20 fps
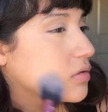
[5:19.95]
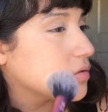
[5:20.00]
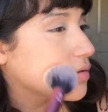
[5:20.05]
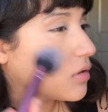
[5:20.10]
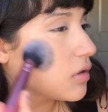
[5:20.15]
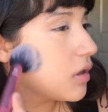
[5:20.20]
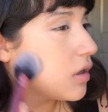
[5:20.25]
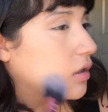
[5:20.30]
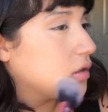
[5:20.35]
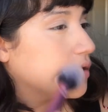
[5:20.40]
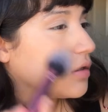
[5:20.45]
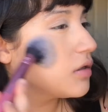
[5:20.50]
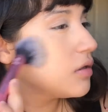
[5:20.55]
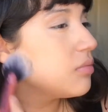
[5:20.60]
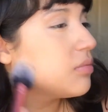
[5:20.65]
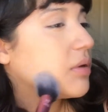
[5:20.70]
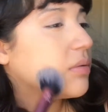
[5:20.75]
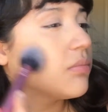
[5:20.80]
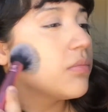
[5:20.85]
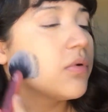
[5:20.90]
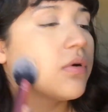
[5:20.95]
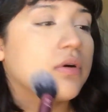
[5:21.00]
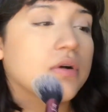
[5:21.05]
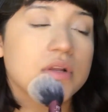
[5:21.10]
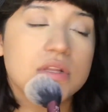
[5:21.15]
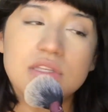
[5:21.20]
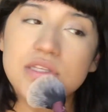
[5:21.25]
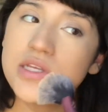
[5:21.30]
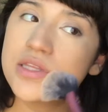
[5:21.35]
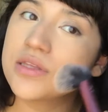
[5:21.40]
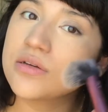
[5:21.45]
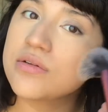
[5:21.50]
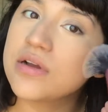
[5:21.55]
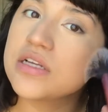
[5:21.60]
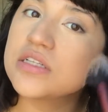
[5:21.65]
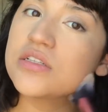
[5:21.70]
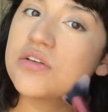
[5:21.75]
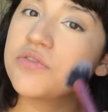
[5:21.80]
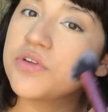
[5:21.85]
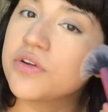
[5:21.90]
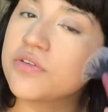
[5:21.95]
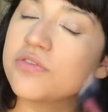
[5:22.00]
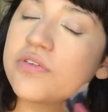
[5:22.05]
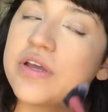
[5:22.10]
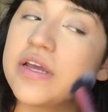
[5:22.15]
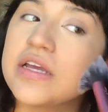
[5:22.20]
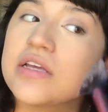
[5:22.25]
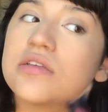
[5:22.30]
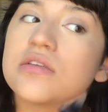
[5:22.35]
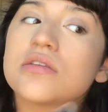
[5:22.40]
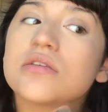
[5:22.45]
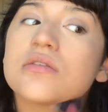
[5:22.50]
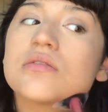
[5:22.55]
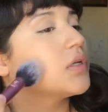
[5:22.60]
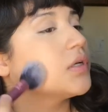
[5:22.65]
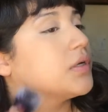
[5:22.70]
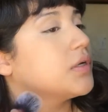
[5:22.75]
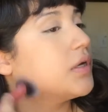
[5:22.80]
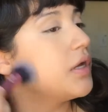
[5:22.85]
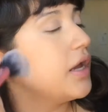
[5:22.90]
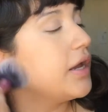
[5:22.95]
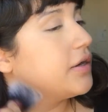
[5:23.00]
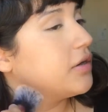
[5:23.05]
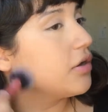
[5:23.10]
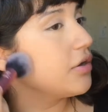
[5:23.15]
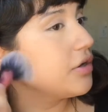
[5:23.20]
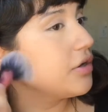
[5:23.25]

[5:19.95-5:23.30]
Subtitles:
a little bit more and set the rest of your face and on your